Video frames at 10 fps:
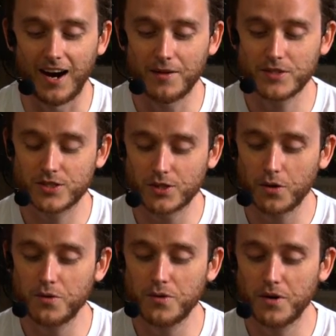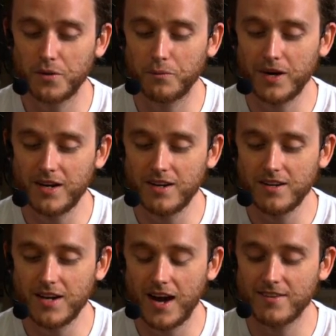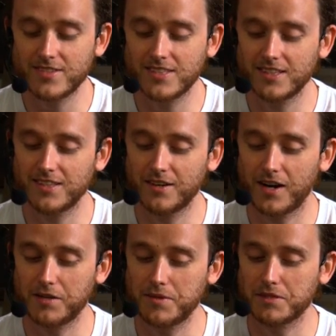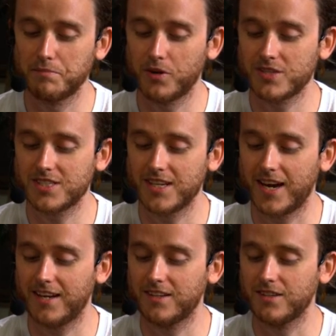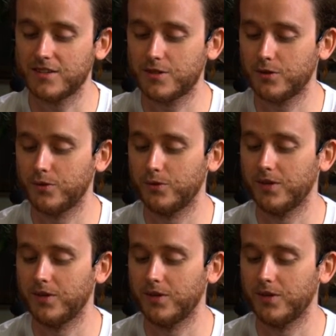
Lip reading: So we have said that there are going to be some bonuses added to